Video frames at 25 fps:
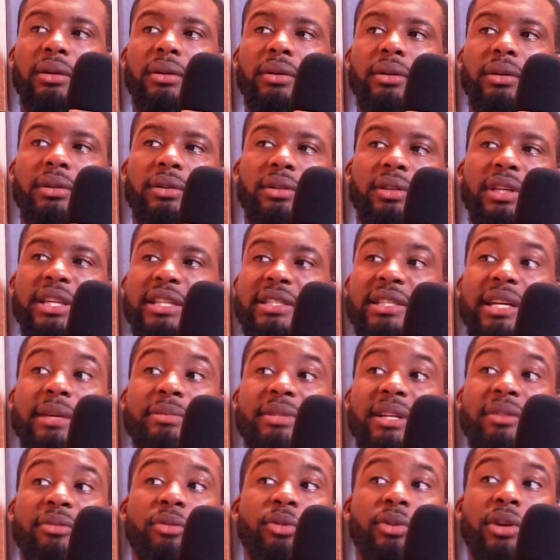it's like these times
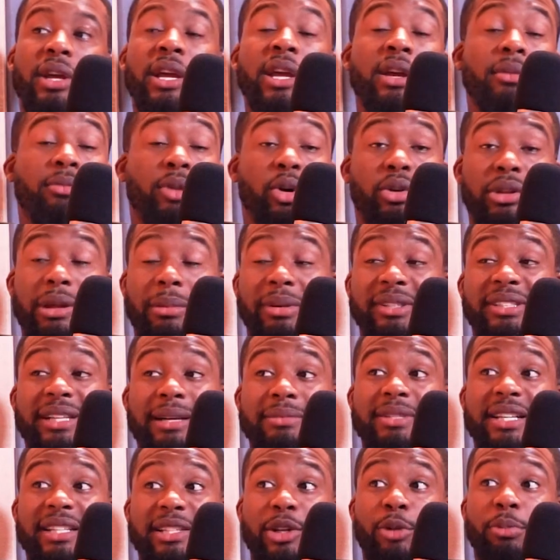they're forty. But how much
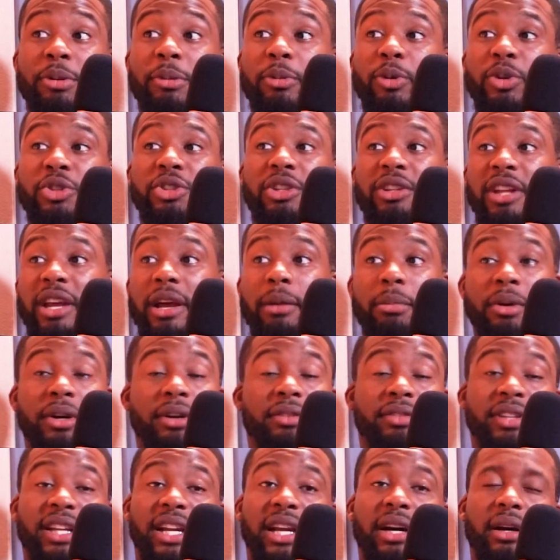times I tell people what's your date of birth?
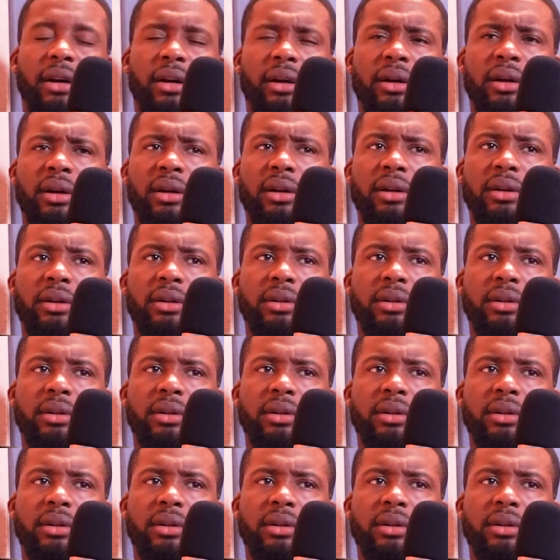They're like uh,